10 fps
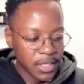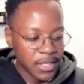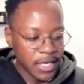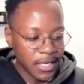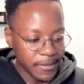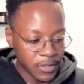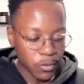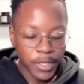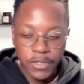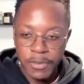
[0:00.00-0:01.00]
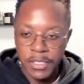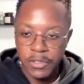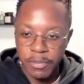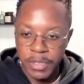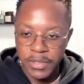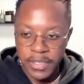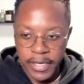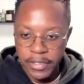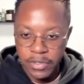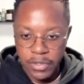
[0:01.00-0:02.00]
There's way too many topics to get
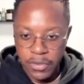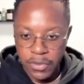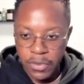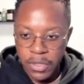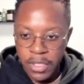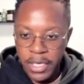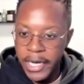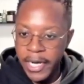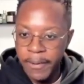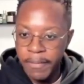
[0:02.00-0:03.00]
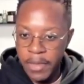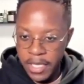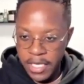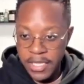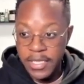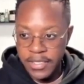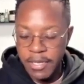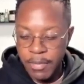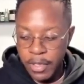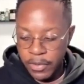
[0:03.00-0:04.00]
into in this
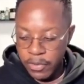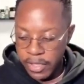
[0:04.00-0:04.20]
10-minute talk